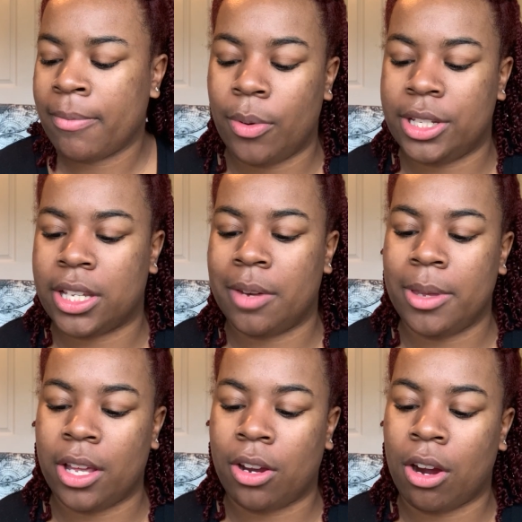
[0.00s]
which is going to be
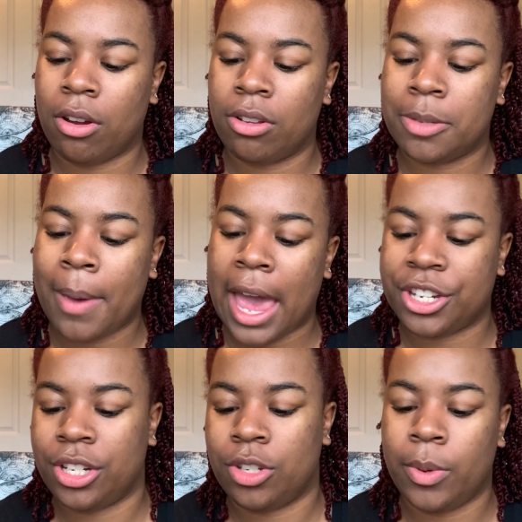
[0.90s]
the Curls
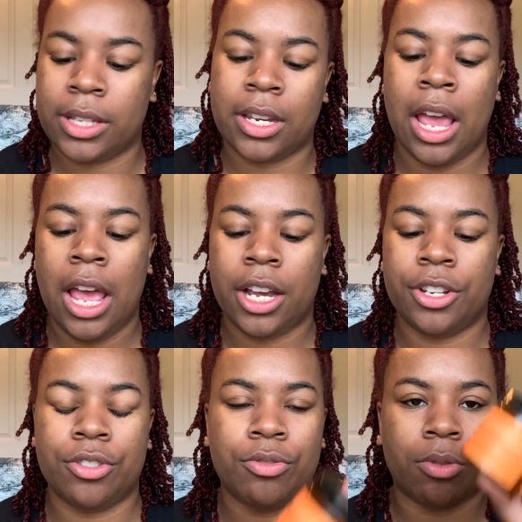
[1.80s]
Passion Twist
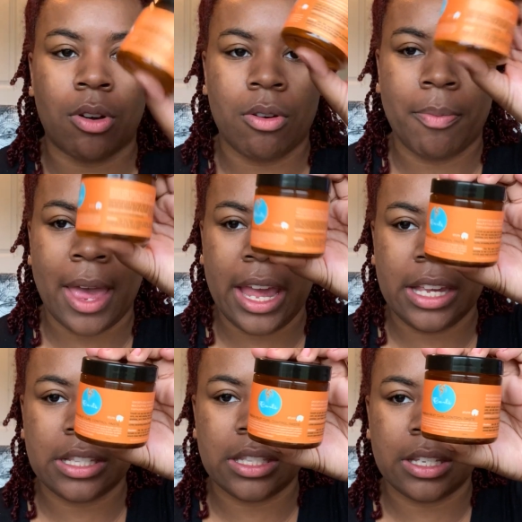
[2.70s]
Control
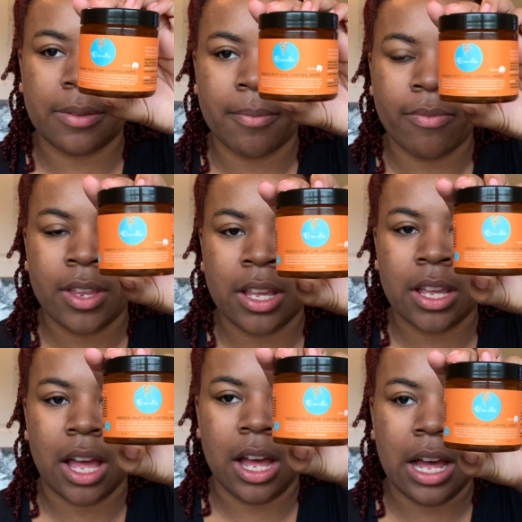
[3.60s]
Paste.
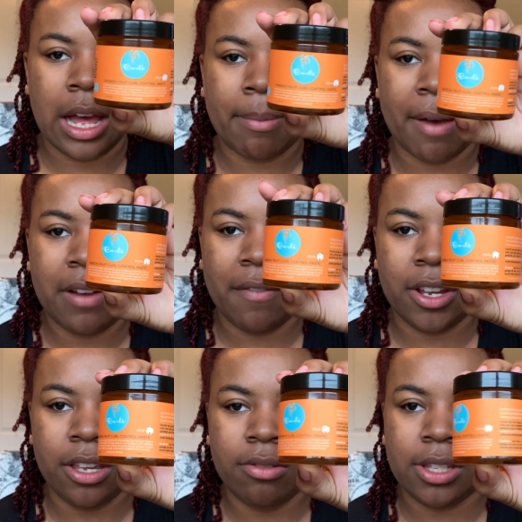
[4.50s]
I've never
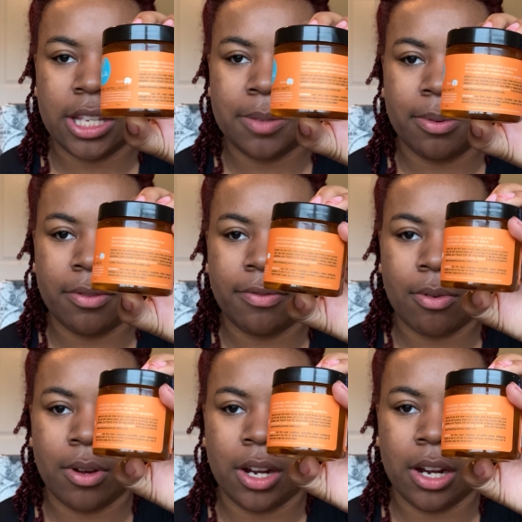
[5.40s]
used this
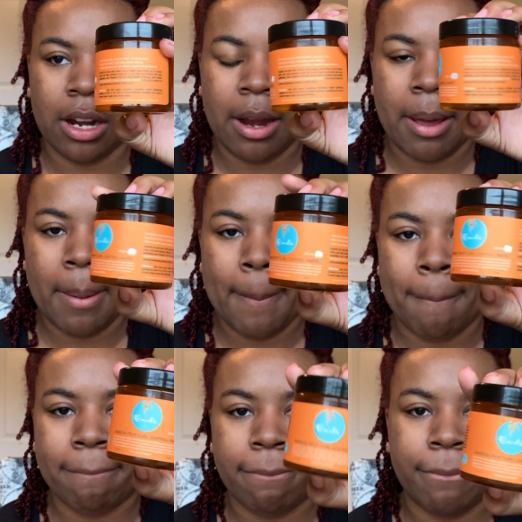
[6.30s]
before,
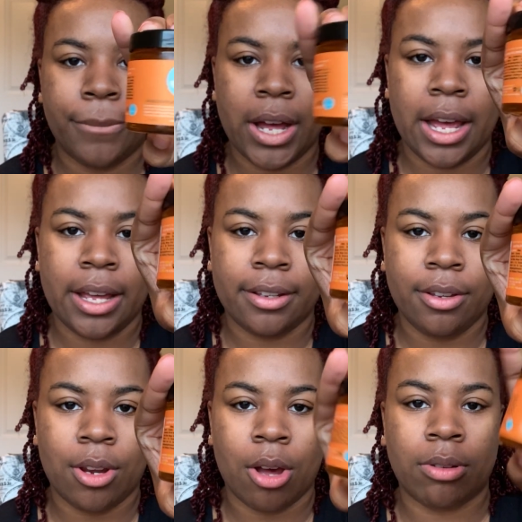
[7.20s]
but you
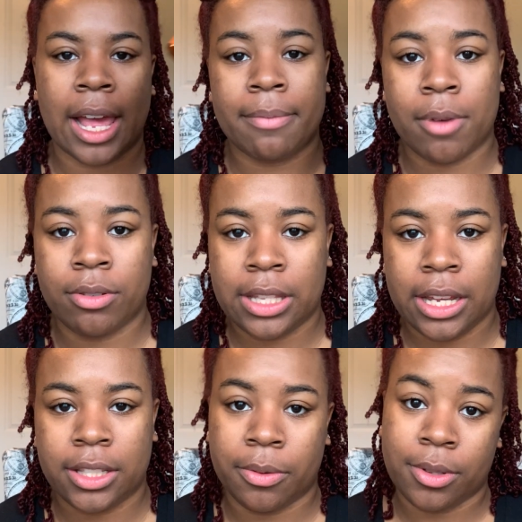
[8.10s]
know, like most
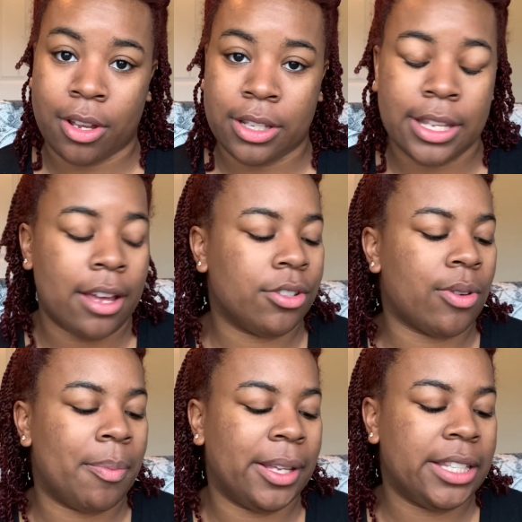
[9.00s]
things, it was on sale, so I
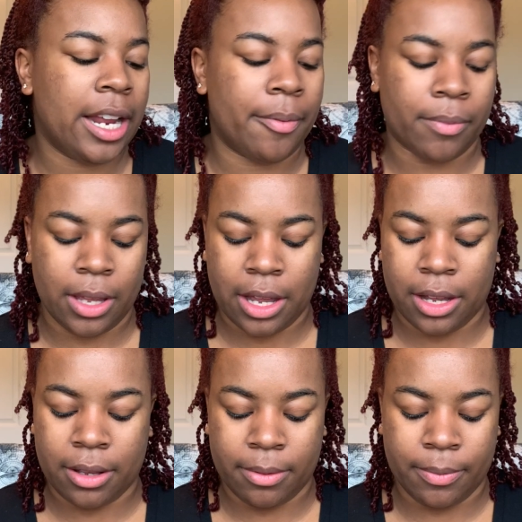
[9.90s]
picked it up.
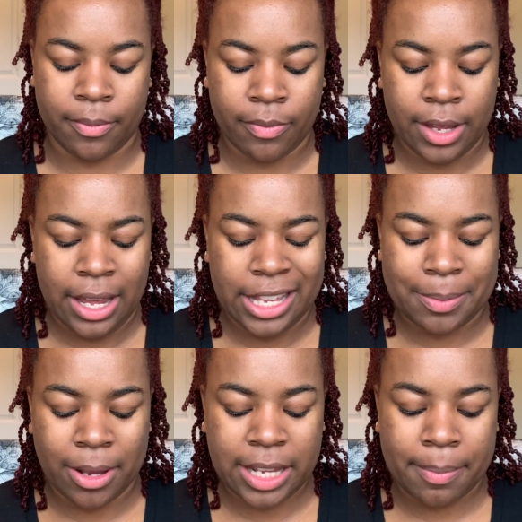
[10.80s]
It
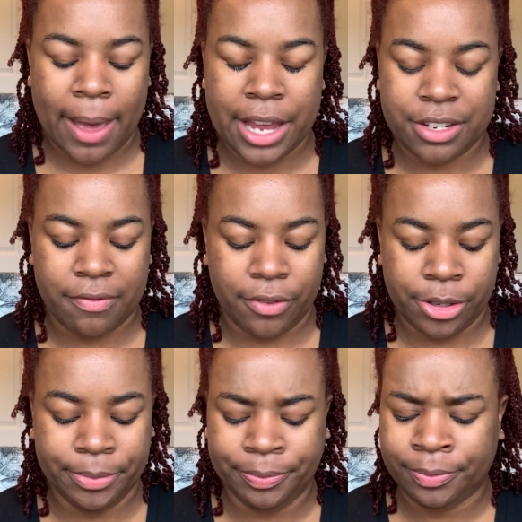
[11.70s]
smells like passion fruit.